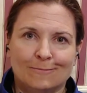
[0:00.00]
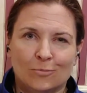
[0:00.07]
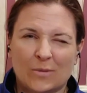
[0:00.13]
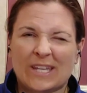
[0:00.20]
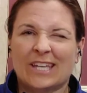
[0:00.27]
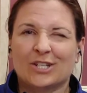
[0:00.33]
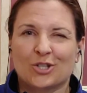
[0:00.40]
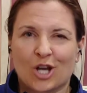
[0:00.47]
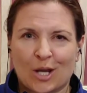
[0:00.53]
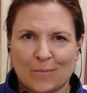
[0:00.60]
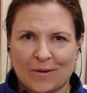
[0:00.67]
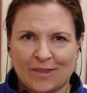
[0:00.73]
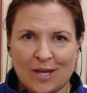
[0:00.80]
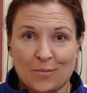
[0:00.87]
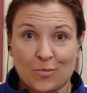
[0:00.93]
We can talk
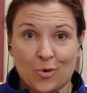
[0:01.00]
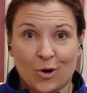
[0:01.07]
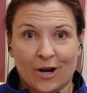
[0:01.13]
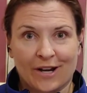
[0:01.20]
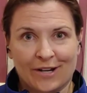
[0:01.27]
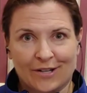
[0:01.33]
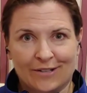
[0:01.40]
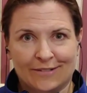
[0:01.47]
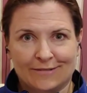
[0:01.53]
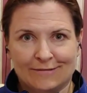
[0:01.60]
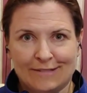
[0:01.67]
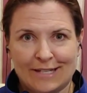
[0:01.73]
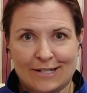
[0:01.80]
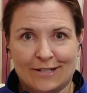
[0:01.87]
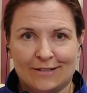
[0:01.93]
about that more
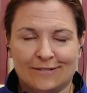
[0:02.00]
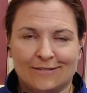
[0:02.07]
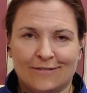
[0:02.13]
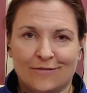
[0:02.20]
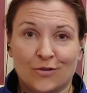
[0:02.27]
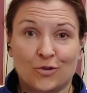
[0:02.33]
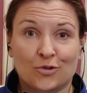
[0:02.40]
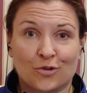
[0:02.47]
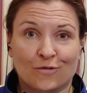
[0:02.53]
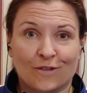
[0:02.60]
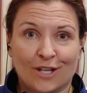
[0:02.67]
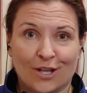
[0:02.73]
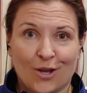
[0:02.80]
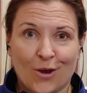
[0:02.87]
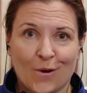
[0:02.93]
in a future
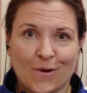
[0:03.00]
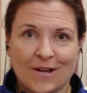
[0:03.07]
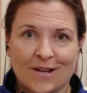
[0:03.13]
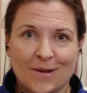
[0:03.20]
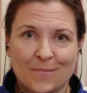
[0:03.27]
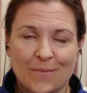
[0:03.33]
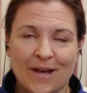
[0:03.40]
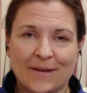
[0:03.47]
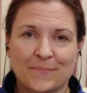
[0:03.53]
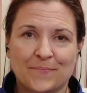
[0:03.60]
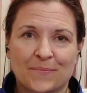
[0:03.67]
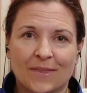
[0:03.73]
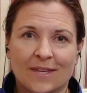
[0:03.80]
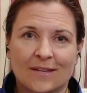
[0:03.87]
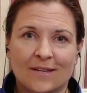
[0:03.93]
video, but
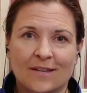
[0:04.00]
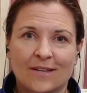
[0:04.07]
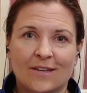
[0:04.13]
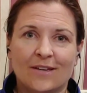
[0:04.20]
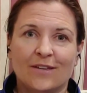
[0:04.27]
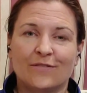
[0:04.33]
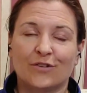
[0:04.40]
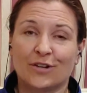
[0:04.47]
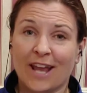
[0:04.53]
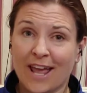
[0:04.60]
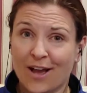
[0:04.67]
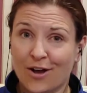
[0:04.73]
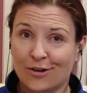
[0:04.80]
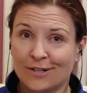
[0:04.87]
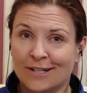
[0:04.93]
for
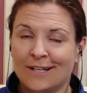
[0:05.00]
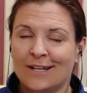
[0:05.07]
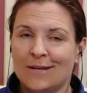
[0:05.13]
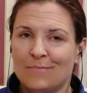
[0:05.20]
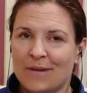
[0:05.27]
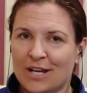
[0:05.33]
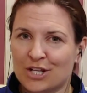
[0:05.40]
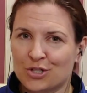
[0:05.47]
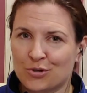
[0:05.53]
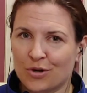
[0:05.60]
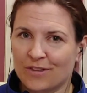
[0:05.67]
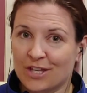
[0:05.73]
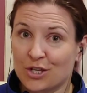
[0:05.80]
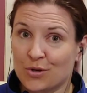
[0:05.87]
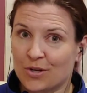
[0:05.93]
now, make sure
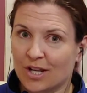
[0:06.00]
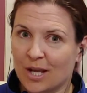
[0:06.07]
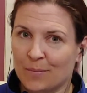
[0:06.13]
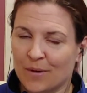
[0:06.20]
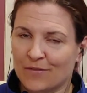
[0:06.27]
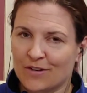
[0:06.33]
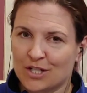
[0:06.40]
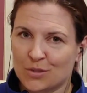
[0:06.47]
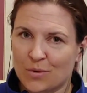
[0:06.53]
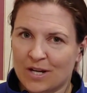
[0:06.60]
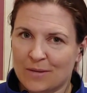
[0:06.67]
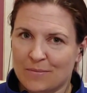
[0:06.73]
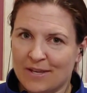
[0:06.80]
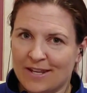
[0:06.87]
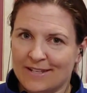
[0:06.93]
that you get up every
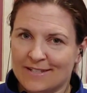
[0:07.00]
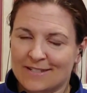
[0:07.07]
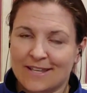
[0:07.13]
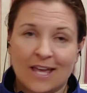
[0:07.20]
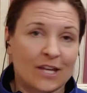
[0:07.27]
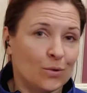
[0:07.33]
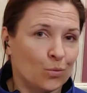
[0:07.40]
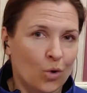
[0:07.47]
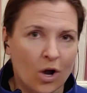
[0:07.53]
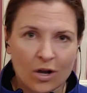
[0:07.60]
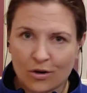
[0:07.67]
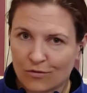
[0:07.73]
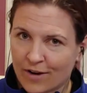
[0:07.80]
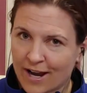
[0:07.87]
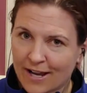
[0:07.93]
20 minutes and walk
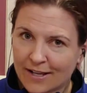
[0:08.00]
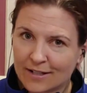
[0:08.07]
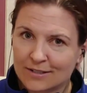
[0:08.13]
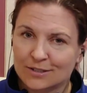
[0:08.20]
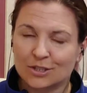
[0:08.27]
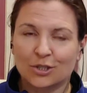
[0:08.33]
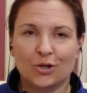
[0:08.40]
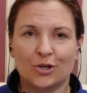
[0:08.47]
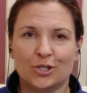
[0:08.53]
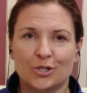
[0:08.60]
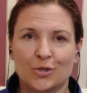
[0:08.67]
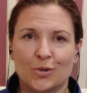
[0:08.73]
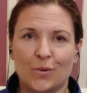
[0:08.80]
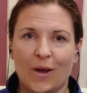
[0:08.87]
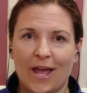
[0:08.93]
around or
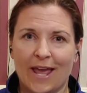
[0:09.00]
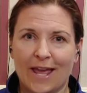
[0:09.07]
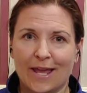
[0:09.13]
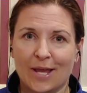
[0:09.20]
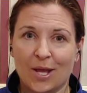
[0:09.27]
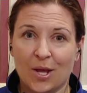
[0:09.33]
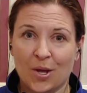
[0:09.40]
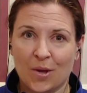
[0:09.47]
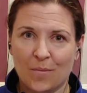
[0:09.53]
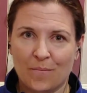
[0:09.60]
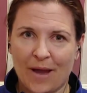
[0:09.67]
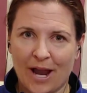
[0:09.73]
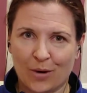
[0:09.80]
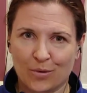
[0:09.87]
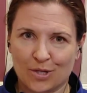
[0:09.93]
do a
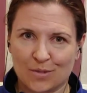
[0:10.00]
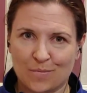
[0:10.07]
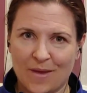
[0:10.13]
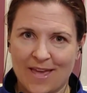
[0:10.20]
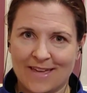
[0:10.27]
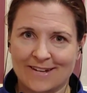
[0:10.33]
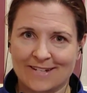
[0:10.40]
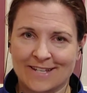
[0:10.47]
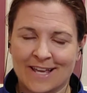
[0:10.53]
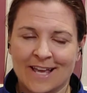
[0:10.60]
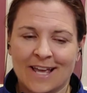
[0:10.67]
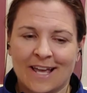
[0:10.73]
backwards bend.